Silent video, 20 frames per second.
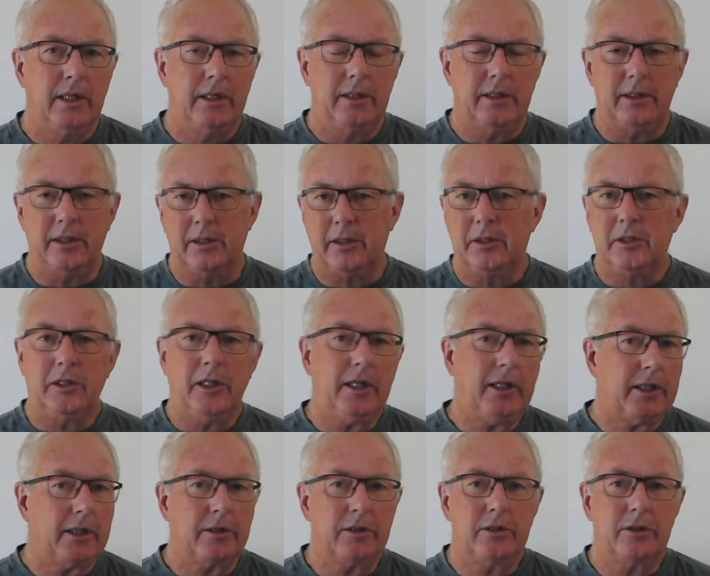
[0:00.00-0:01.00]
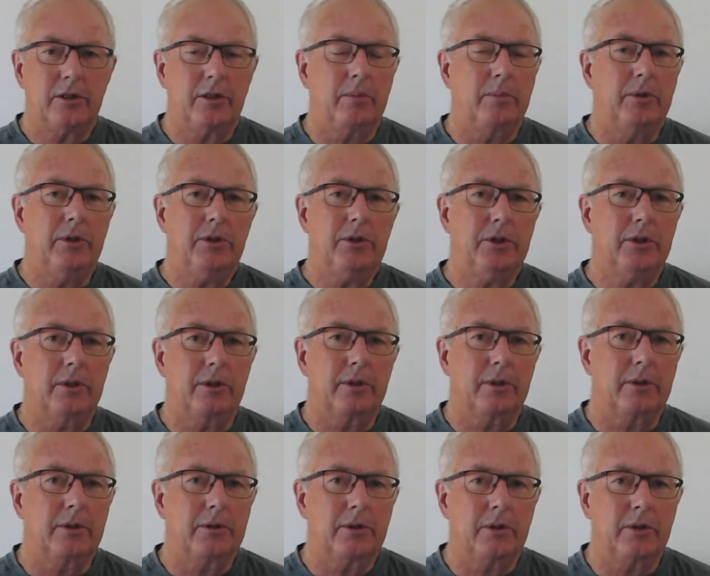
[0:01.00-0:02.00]
The exact distribution of
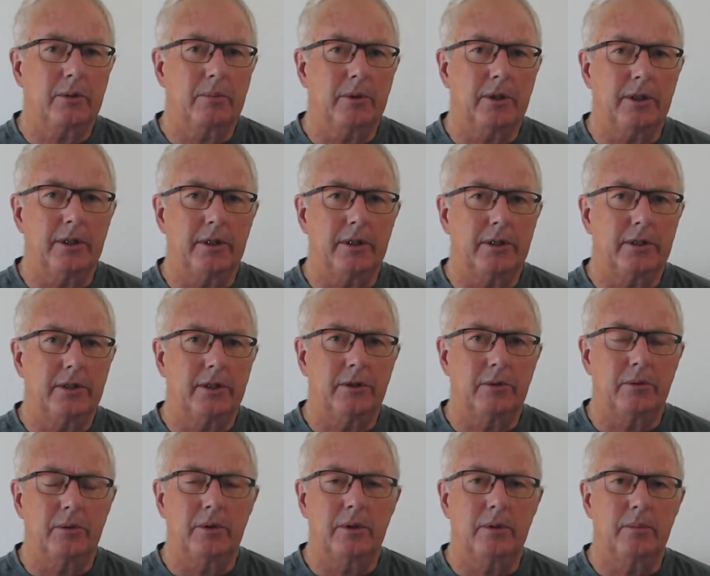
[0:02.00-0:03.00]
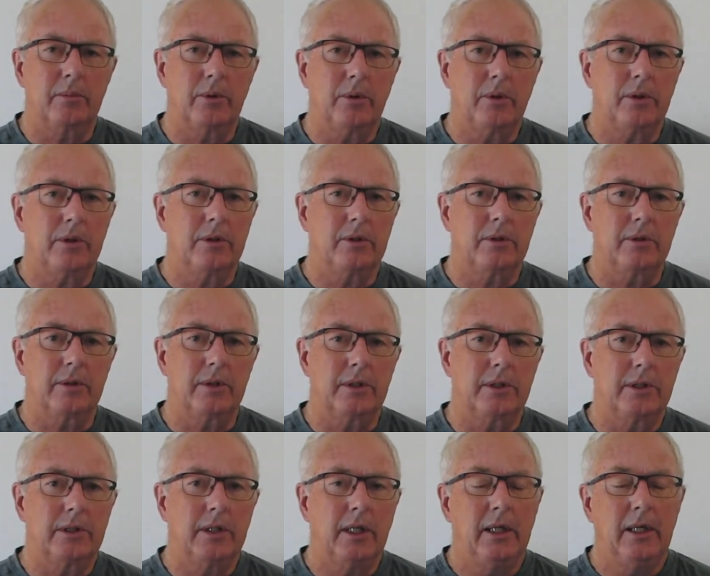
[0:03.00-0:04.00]
those harmonics is really important to us.